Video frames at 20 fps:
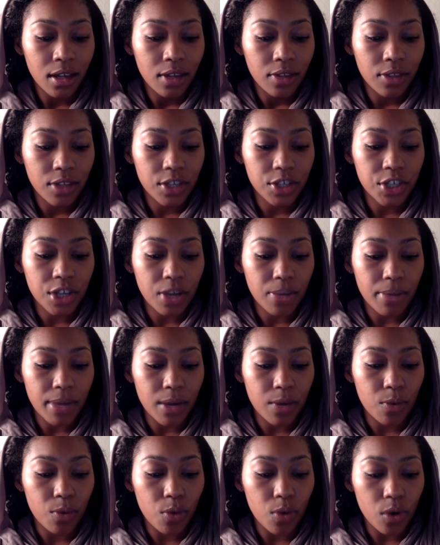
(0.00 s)
These shall
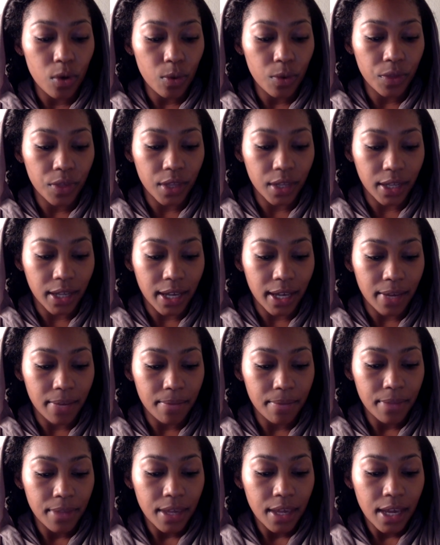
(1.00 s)
make war with the Lamb,